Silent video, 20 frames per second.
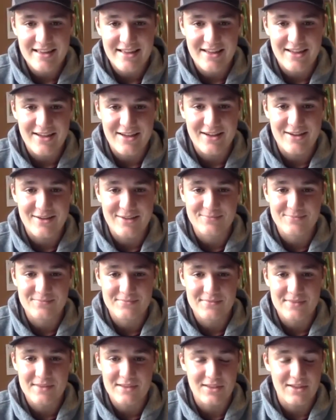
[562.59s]
Um,
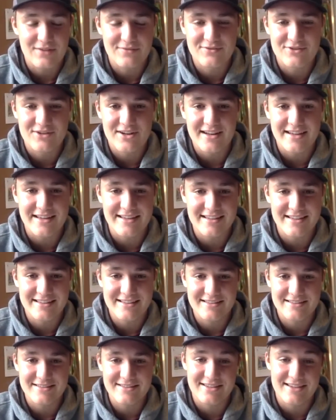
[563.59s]
love Drake.
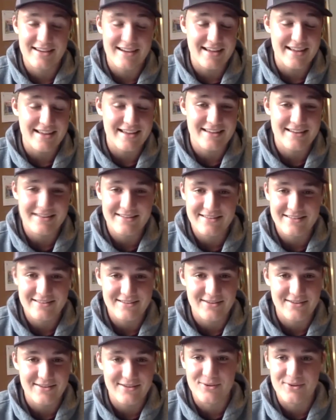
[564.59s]
He's Canadian,
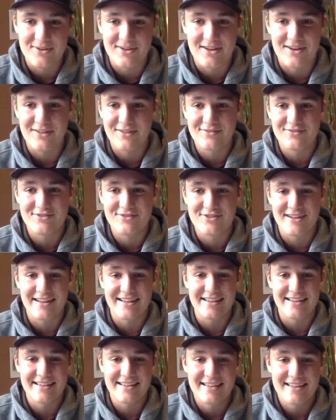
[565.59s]
so gotta love
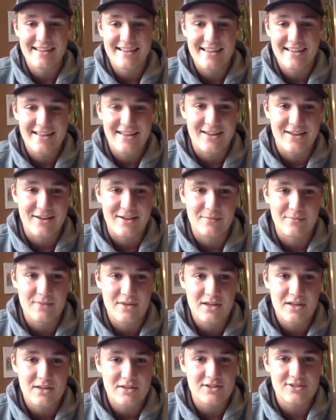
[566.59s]
Drake. Um,
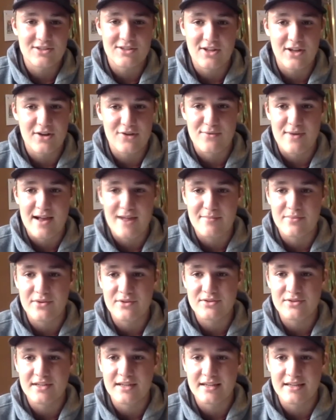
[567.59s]
just a lot of rap
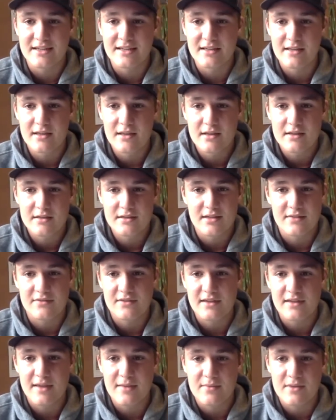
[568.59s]
music stuff
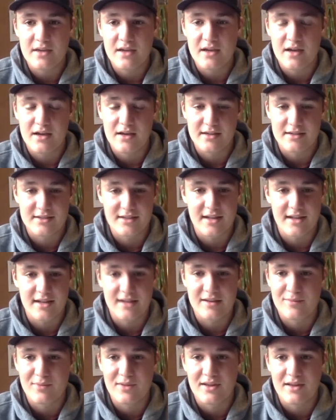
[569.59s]
to get me uh,
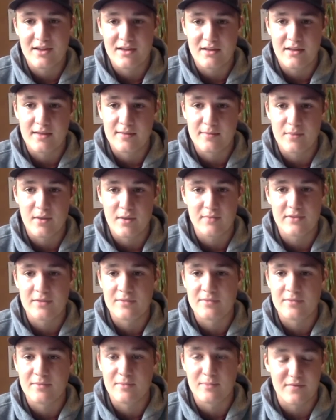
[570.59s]
excited, to play like pumped
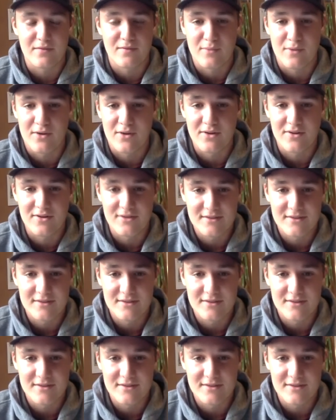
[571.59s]
up to play football.